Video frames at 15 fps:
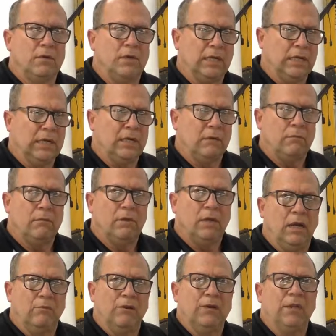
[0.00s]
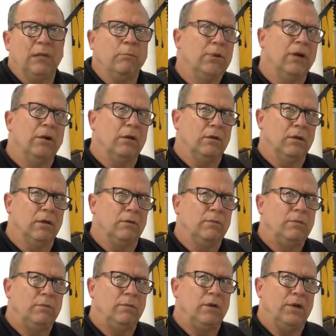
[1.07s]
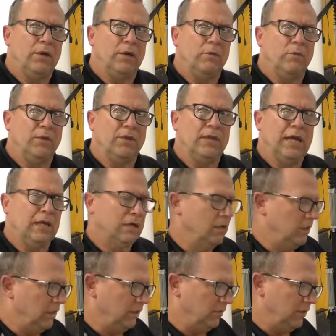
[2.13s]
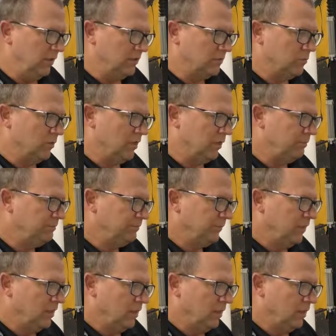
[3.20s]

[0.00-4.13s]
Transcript: to get everything parallel with that cutting unit as well.